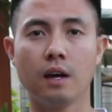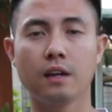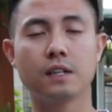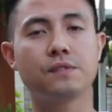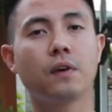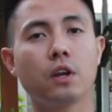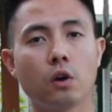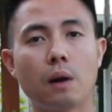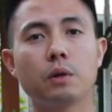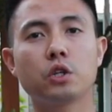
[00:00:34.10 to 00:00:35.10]
In this
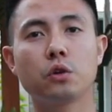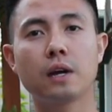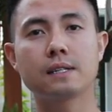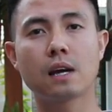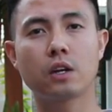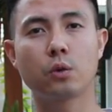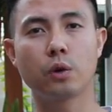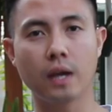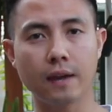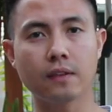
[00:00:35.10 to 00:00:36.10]
video, I'm going to show you guys how to
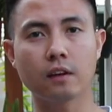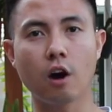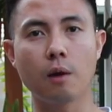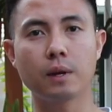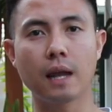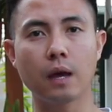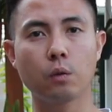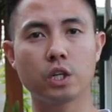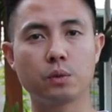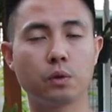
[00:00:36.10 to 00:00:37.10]
create that common
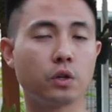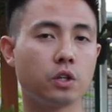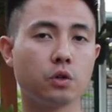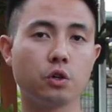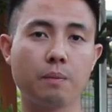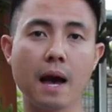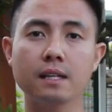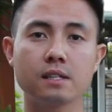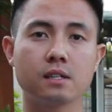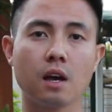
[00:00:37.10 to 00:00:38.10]
language between you and your
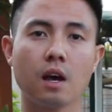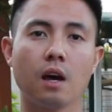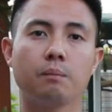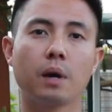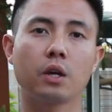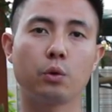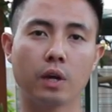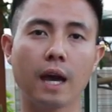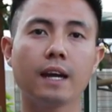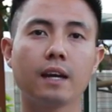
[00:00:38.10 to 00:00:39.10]
pets by
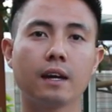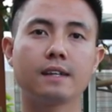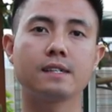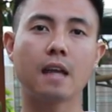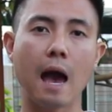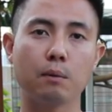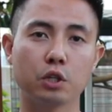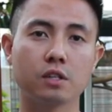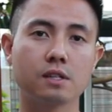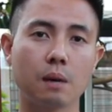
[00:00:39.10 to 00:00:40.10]
creating and
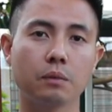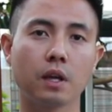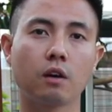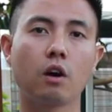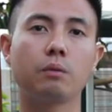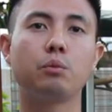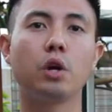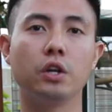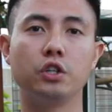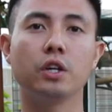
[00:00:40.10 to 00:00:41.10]
establishing something called a
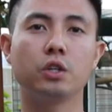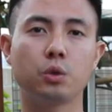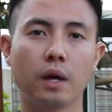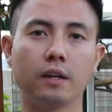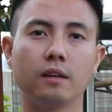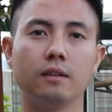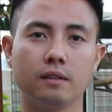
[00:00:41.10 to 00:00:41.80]
bridge in training.